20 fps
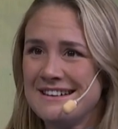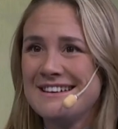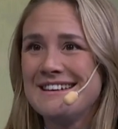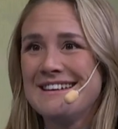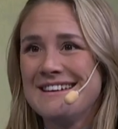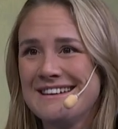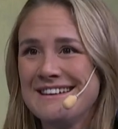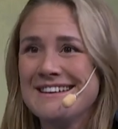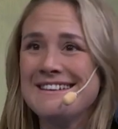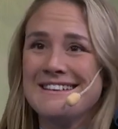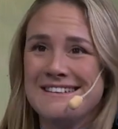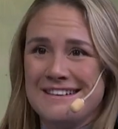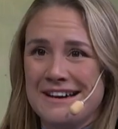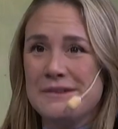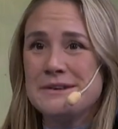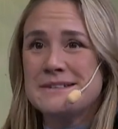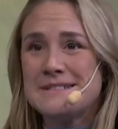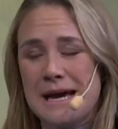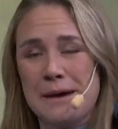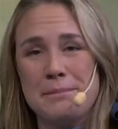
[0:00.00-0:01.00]
I
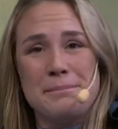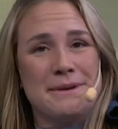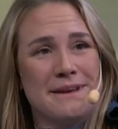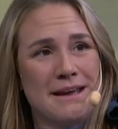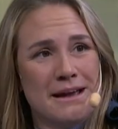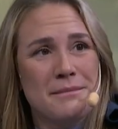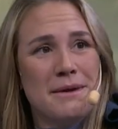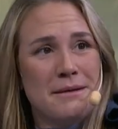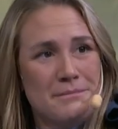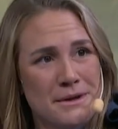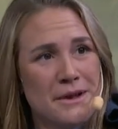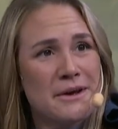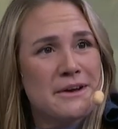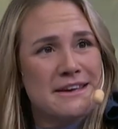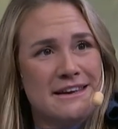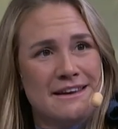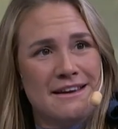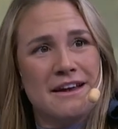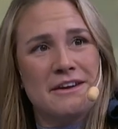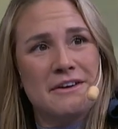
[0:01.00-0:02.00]
was happy. I'm, I'm,
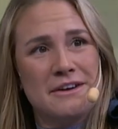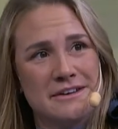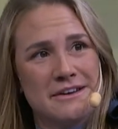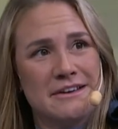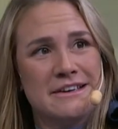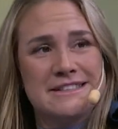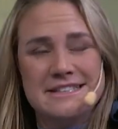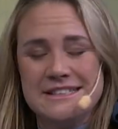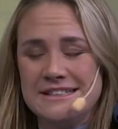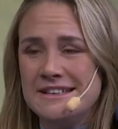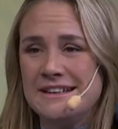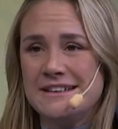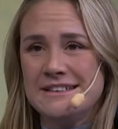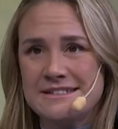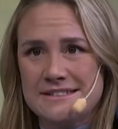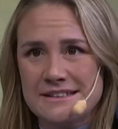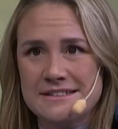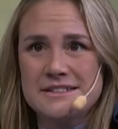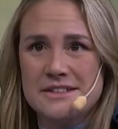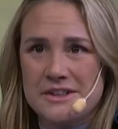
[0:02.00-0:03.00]
lucky. I got 19 years.
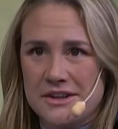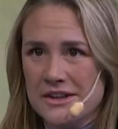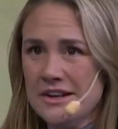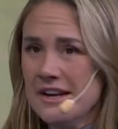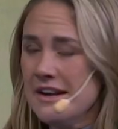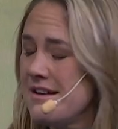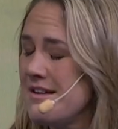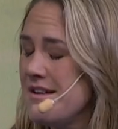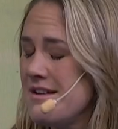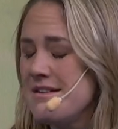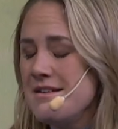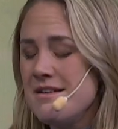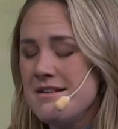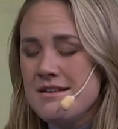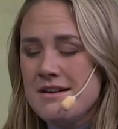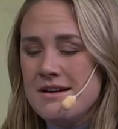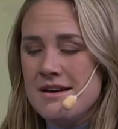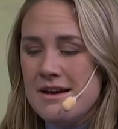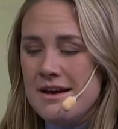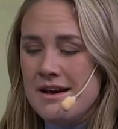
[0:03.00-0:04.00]
That's good.
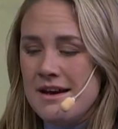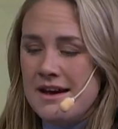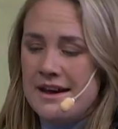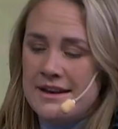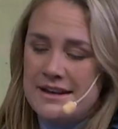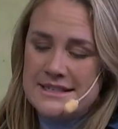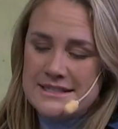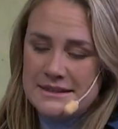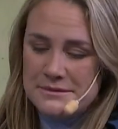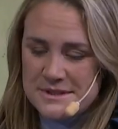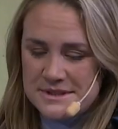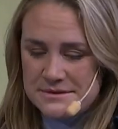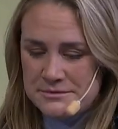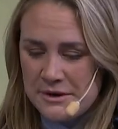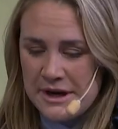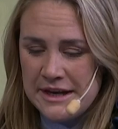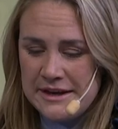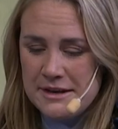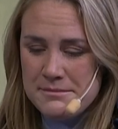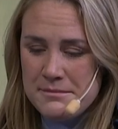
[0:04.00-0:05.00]
And as I was
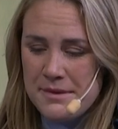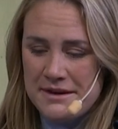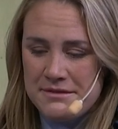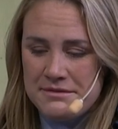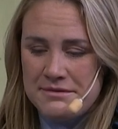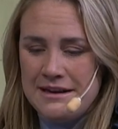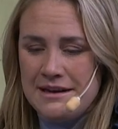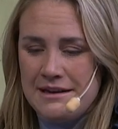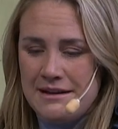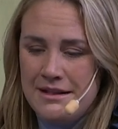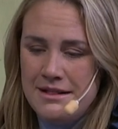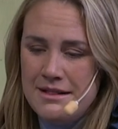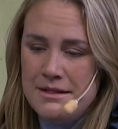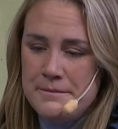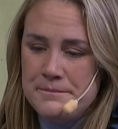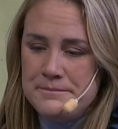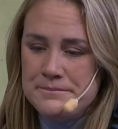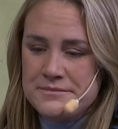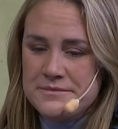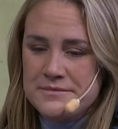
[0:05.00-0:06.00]
writing my will
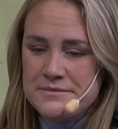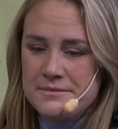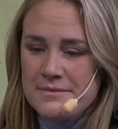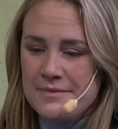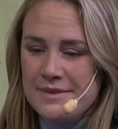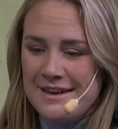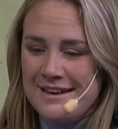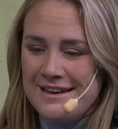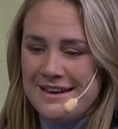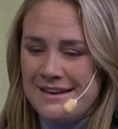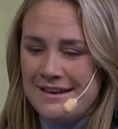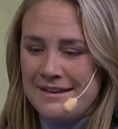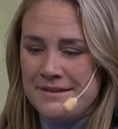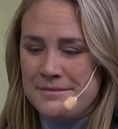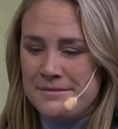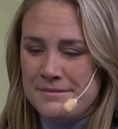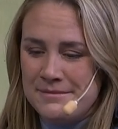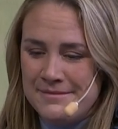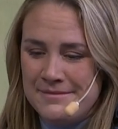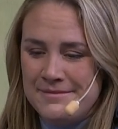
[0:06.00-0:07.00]

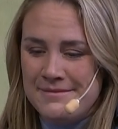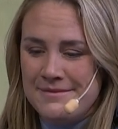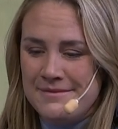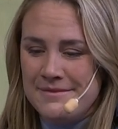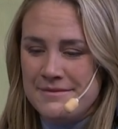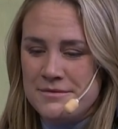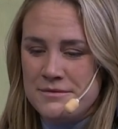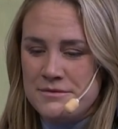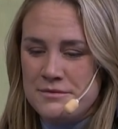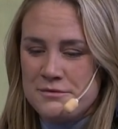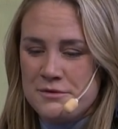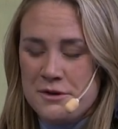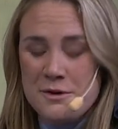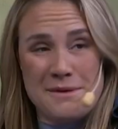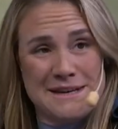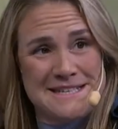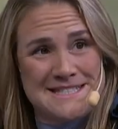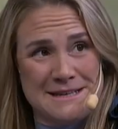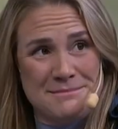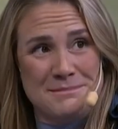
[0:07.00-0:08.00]
um, for
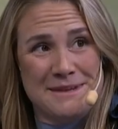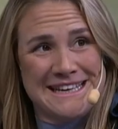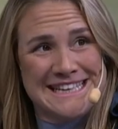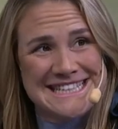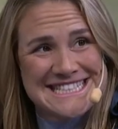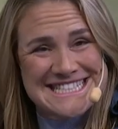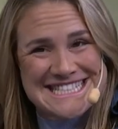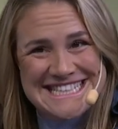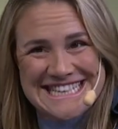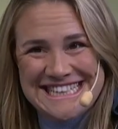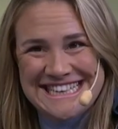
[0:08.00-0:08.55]
my siblings,